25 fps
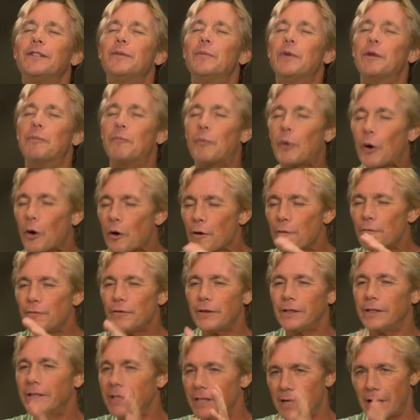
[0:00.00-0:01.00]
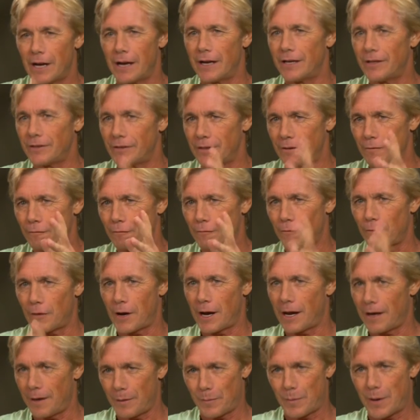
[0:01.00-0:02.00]
To be perfectly honest and
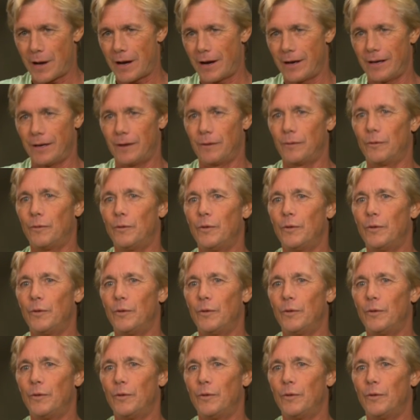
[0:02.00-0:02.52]
frank about it,